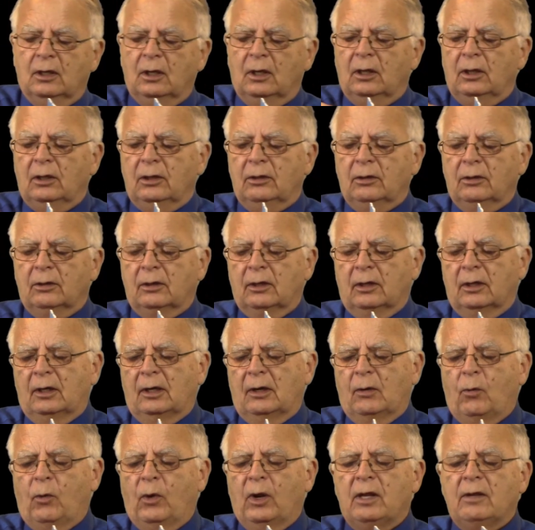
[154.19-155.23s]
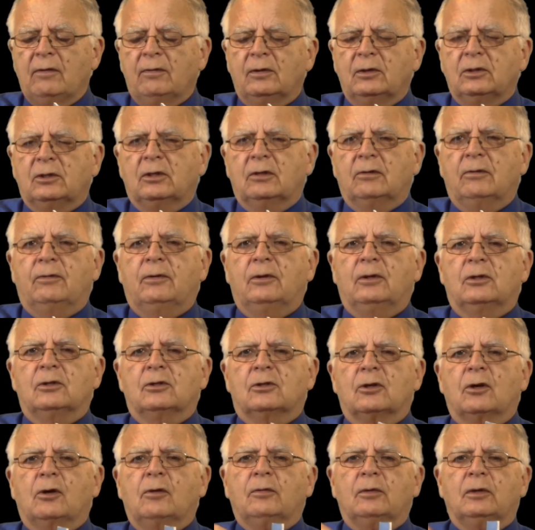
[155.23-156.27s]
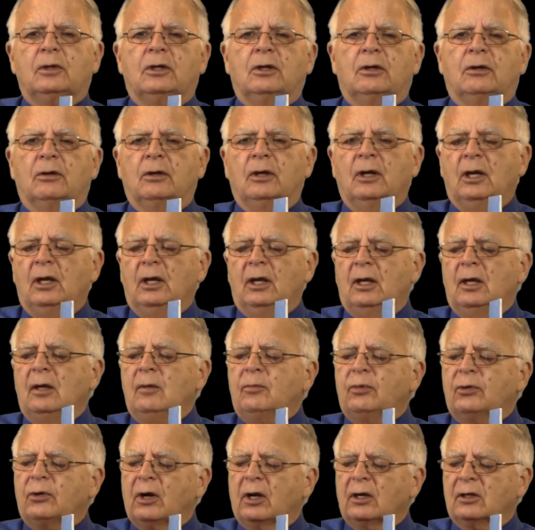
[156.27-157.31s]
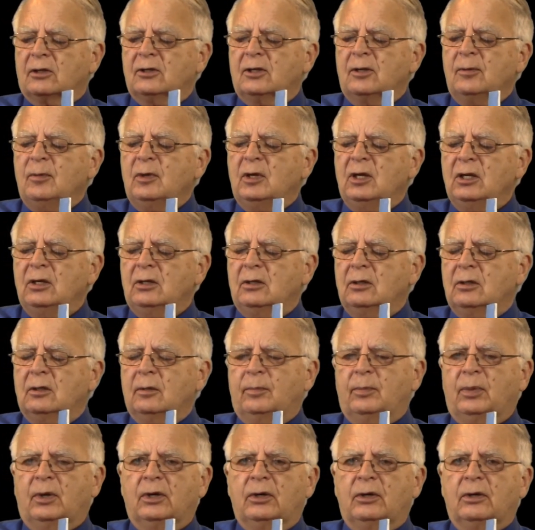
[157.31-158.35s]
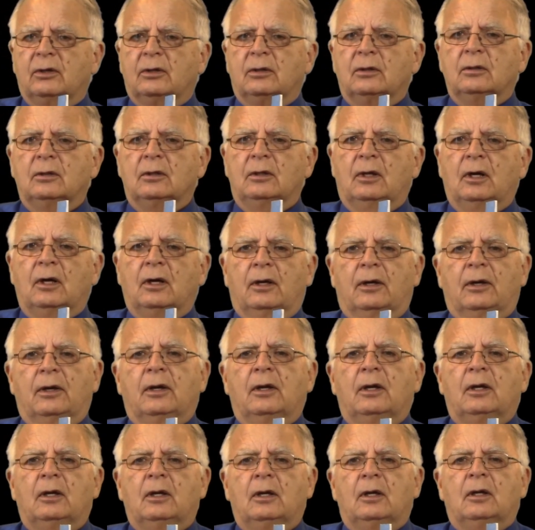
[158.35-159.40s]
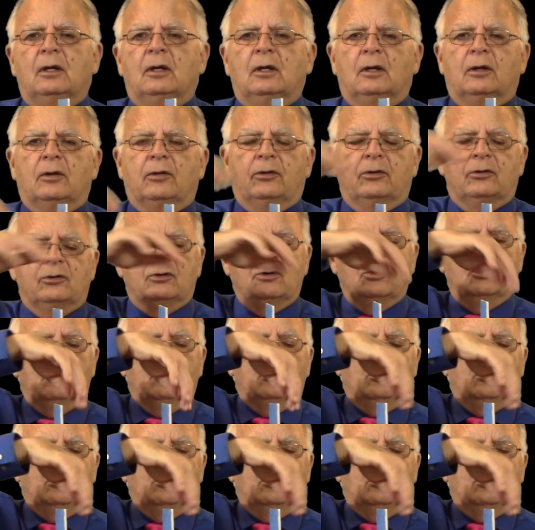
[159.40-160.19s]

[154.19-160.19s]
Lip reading: you'll get wave interference over here in proximity to the particle gun. There's no